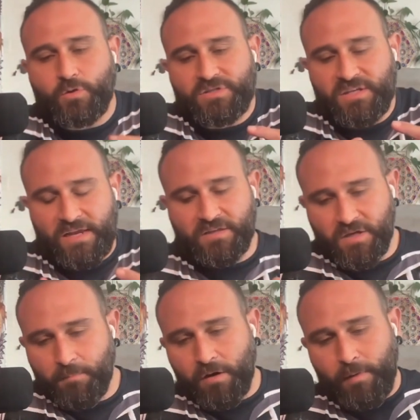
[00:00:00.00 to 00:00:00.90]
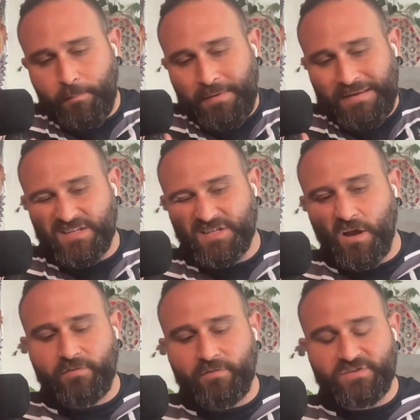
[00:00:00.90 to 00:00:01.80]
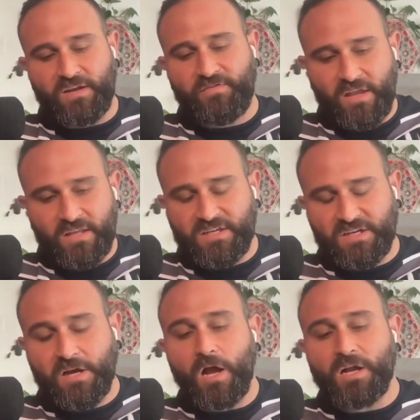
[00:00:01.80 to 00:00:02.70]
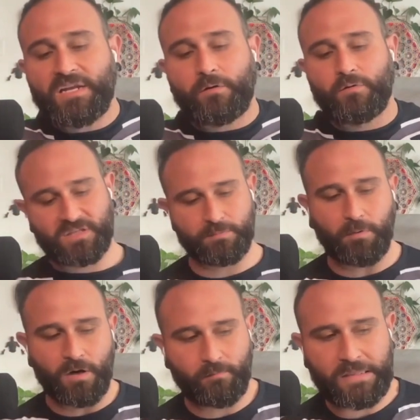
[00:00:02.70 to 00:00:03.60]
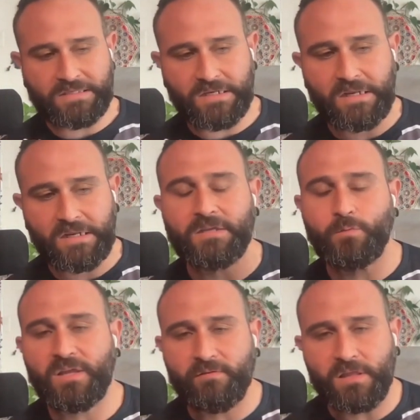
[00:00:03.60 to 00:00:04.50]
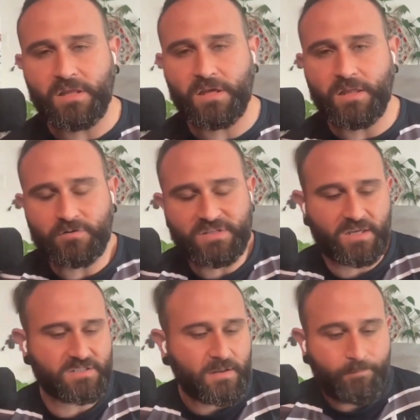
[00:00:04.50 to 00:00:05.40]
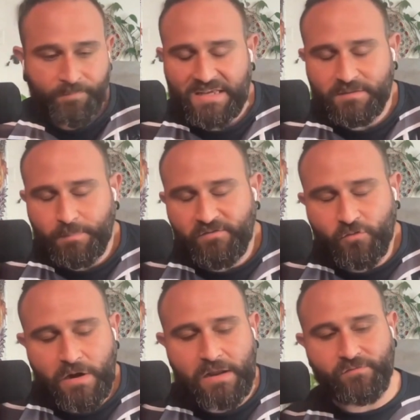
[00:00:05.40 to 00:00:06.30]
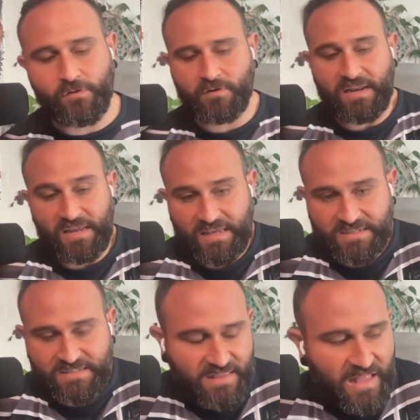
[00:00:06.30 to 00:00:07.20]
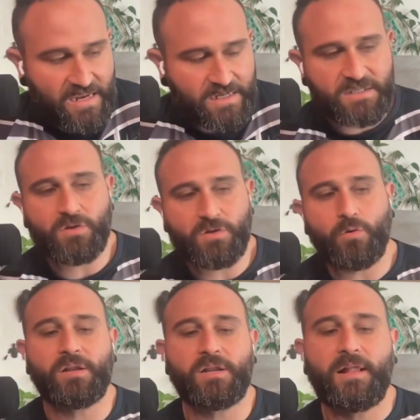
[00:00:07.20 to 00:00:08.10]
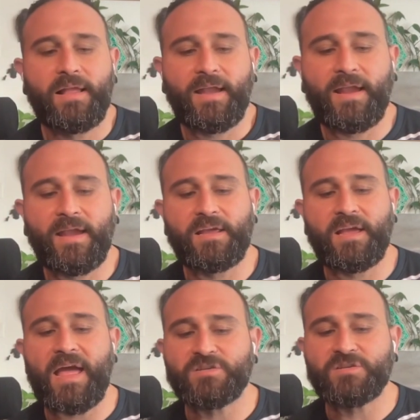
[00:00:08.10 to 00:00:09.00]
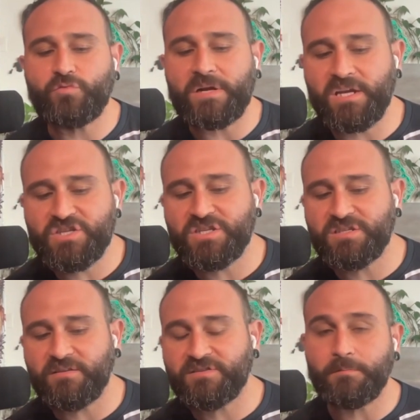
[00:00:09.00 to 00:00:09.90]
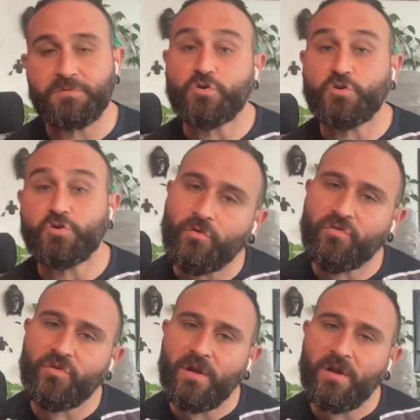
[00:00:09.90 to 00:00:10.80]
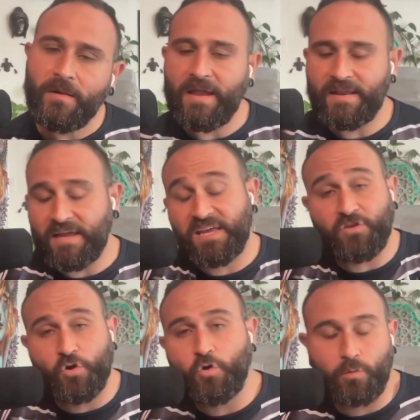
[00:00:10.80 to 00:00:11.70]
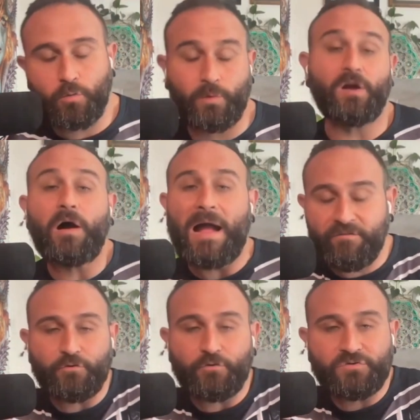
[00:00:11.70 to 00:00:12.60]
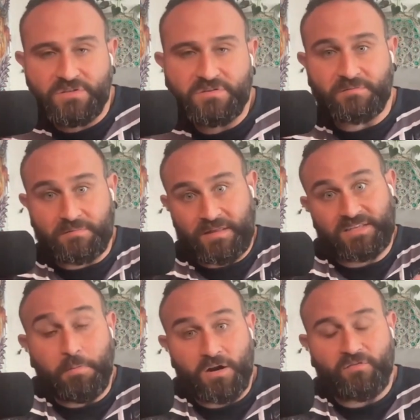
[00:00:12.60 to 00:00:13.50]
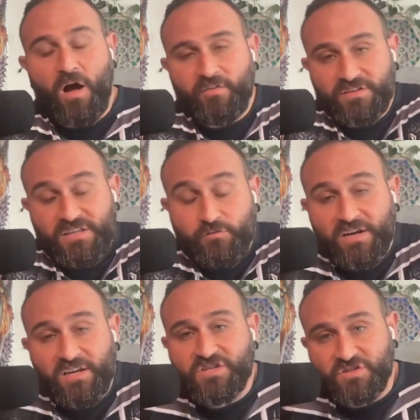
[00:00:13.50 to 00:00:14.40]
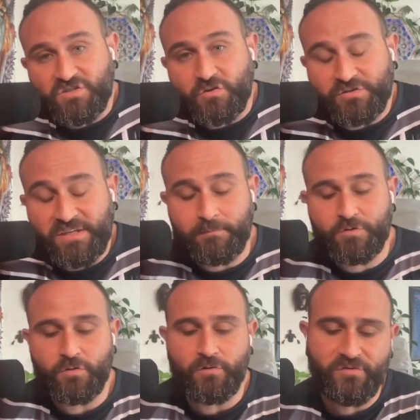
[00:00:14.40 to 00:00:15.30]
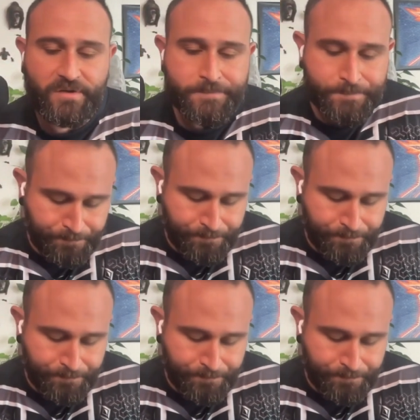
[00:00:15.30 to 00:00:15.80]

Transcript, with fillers: And so it's like some part of my being dissolves enough and gets into contact with this part of me that's connected with everything. That would say is has been forever, that is light, and so on. And it has a recognition of some truths. And I think at the core we all have those that's a part of all of us and the recognition to the same truths.